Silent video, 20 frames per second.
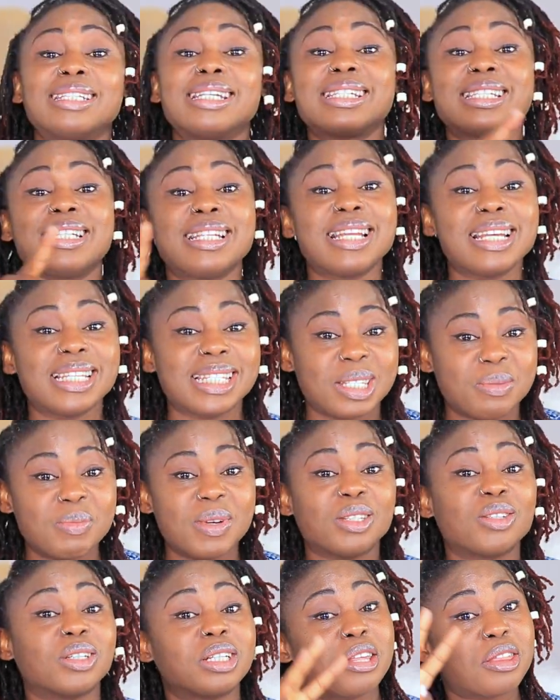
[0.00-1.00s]
And this leads
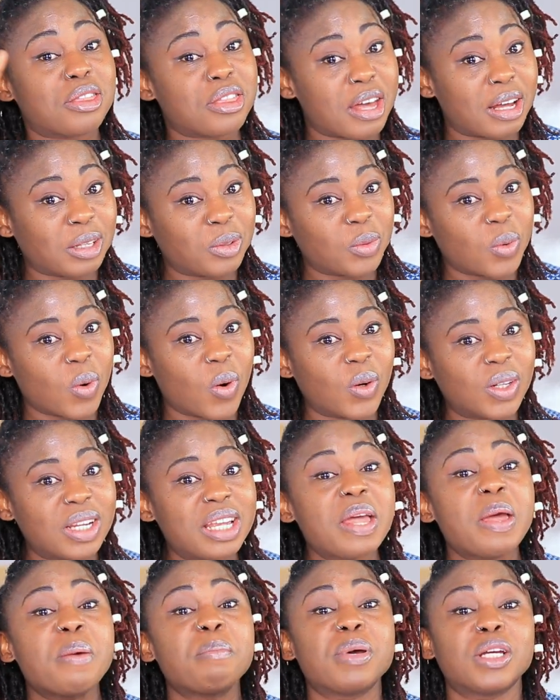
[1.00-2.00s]
me to the third
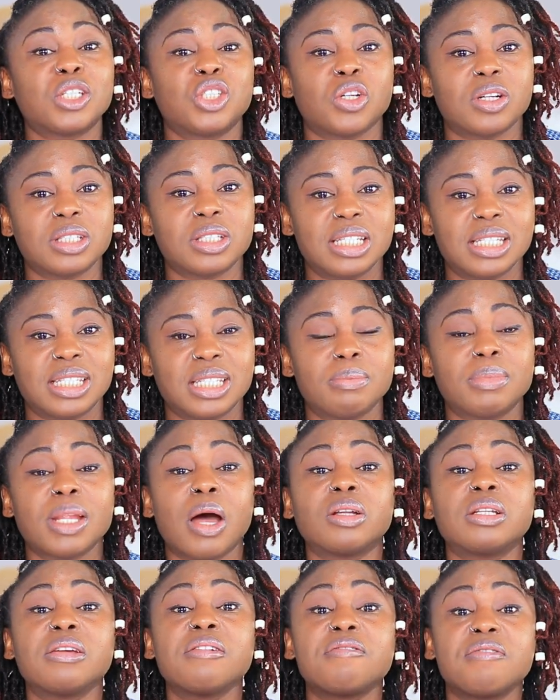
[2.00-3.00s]
one, patriotism.
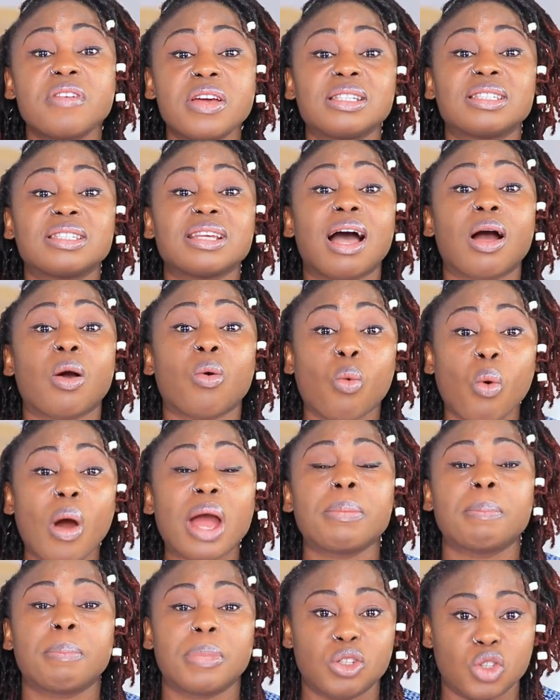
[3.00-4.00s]
Now, the Finns are
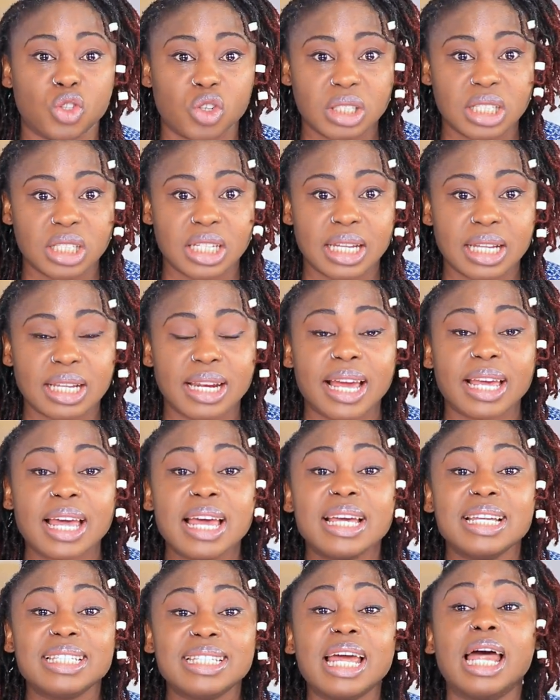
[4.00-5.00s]
quite patriotic, like
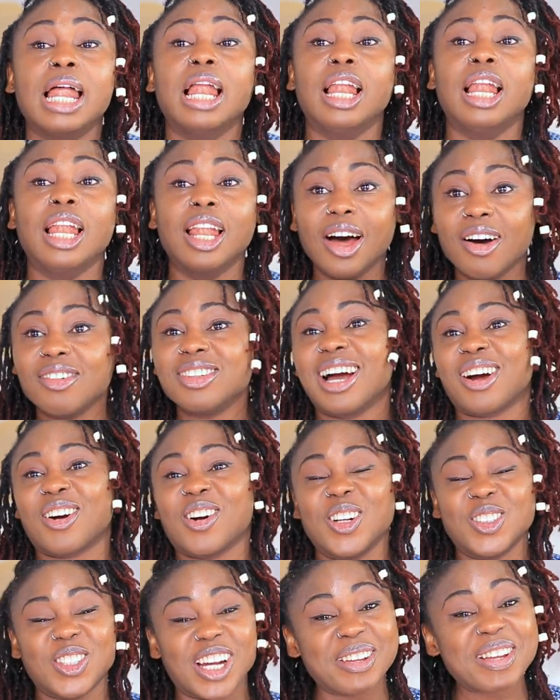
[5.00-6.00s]
they love their
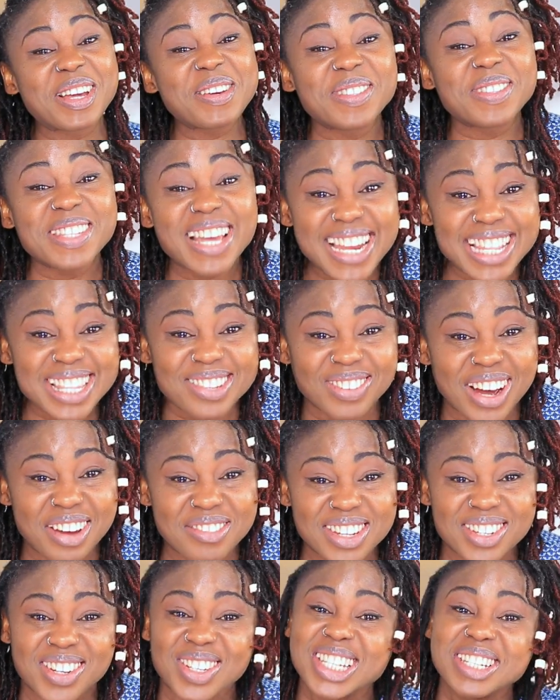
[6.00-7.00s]
country. I keep saying it in my
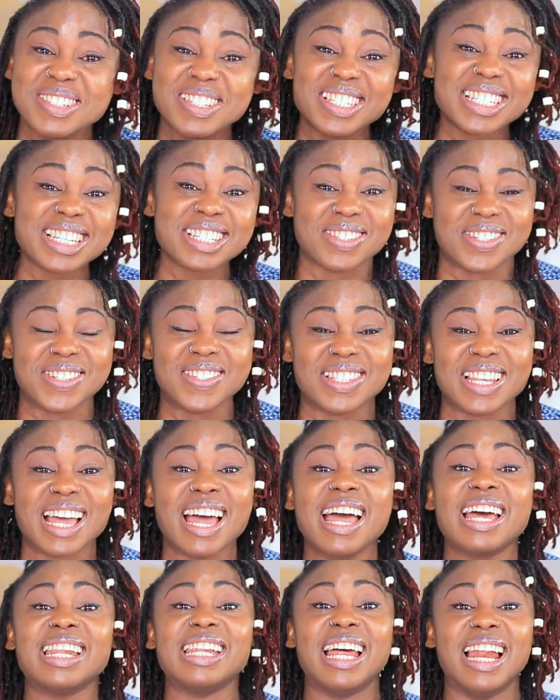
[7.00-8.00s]
videos, it's the truth.
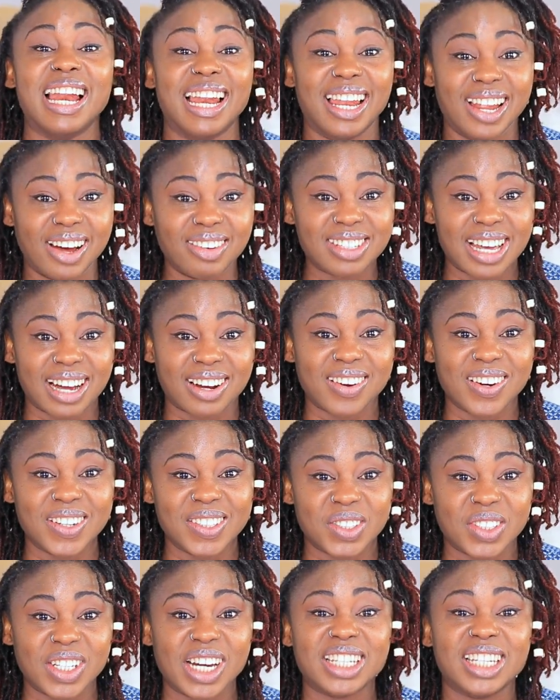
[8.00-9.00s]
They love their
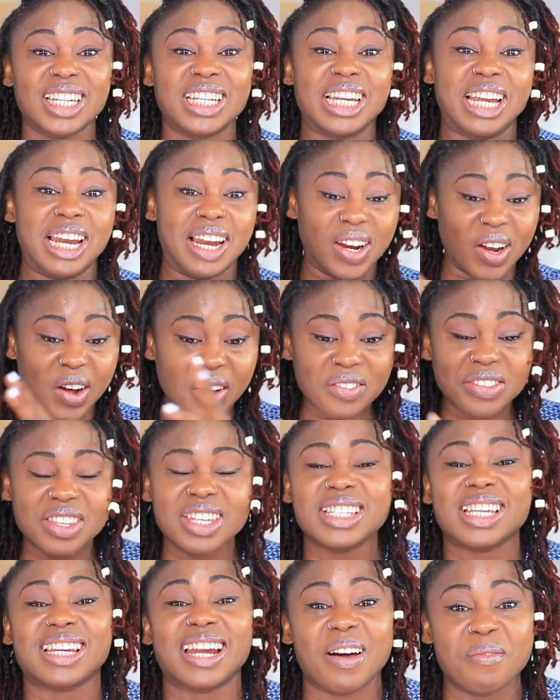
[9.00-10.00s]
country and then they love
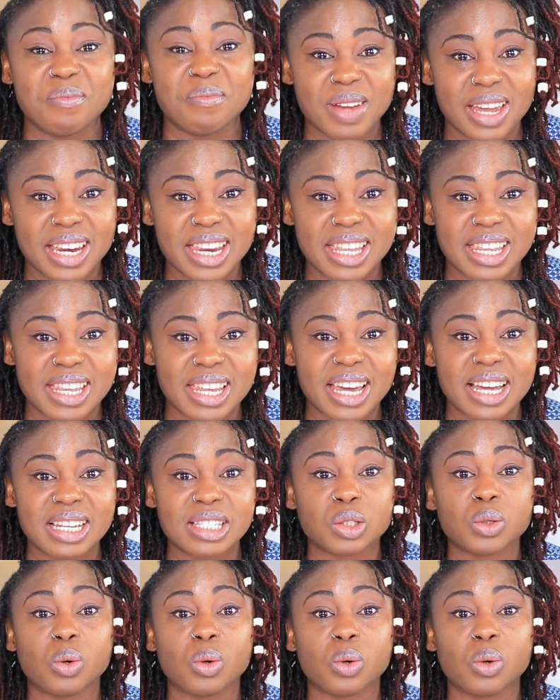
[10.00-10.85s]
things that are made here.